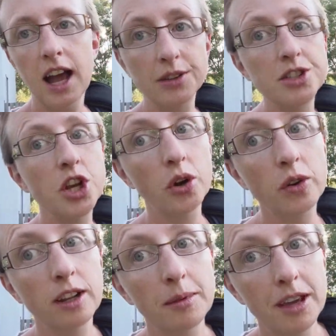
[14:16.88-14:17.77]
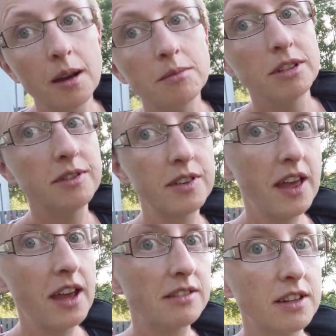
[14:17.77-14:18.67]
I would totally be up for
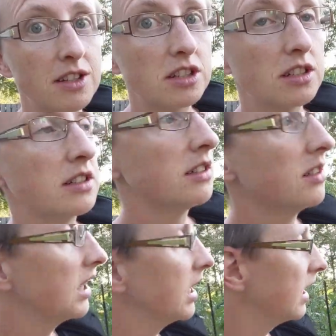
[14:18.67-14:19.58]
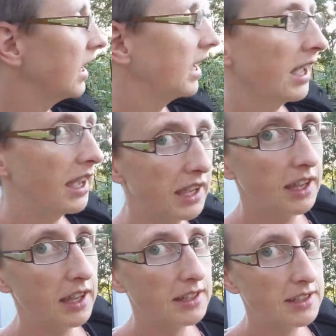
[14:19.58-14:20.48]
that adventure.
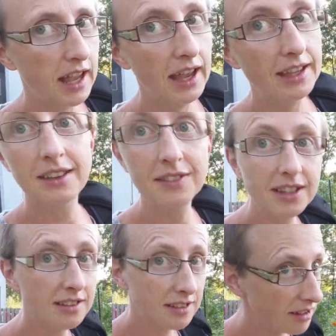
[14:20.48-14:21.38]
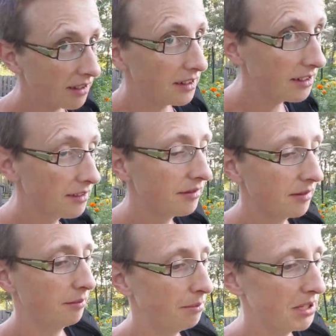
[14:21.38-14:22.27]
And I even considered
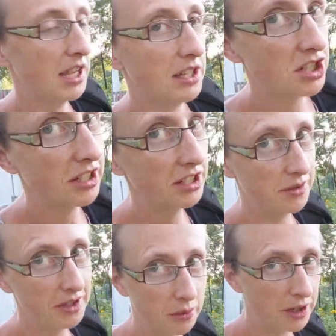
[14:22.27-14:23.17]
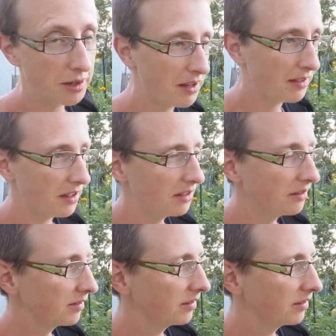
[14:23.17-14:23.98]
potentially doing the work myself.